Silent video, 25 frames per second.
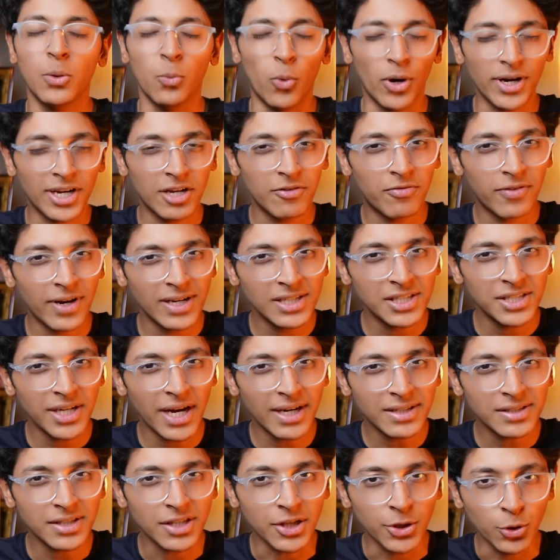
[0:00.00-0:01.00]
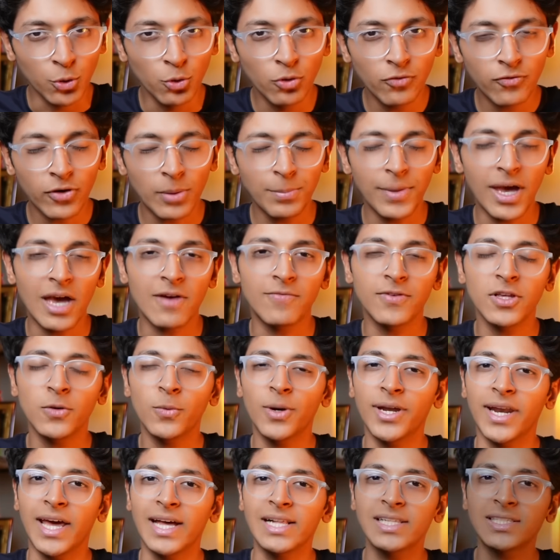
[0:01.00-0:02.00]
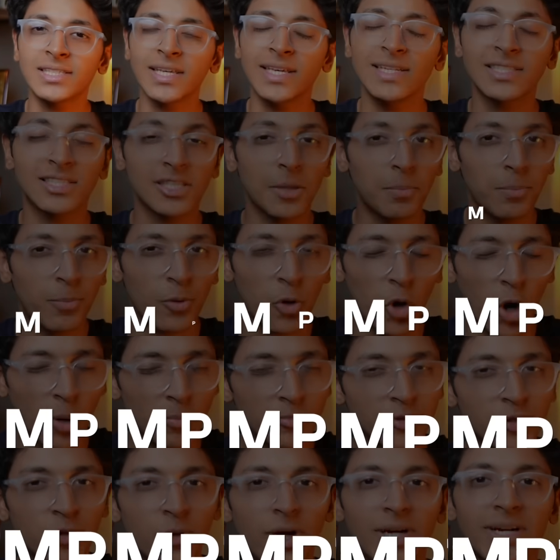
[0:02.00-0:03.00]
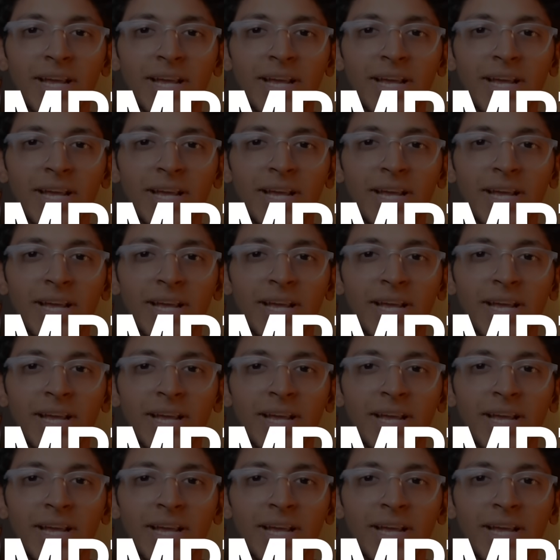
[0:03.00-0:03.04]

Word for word: What differentiates you from everyone else is the prompts you are